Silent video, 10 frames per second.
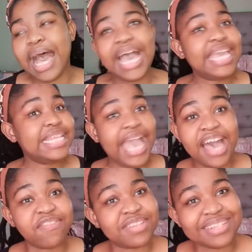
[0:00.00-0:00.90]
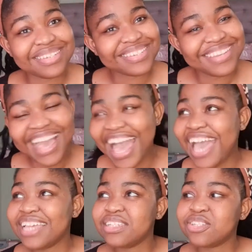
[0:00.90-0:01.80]
I haven't.
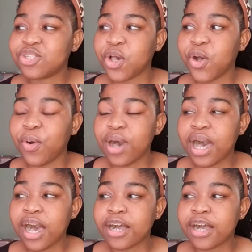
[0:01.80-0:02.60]
And so